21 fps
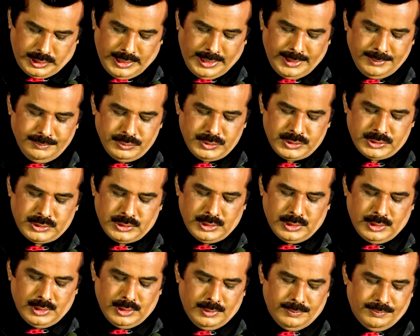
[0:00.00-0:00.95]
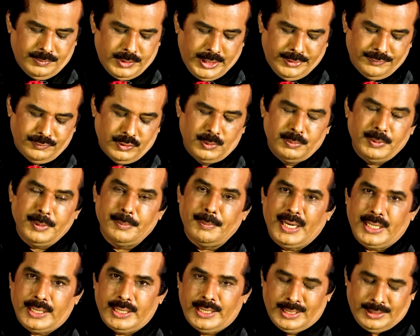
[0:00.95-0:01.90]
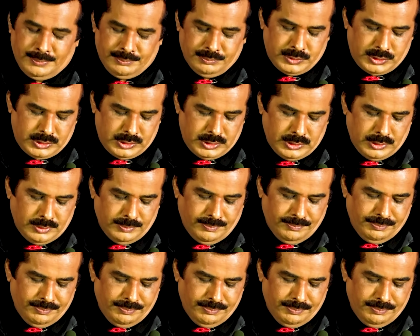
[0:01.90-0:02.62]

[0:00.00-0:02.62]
times, there will be bad times.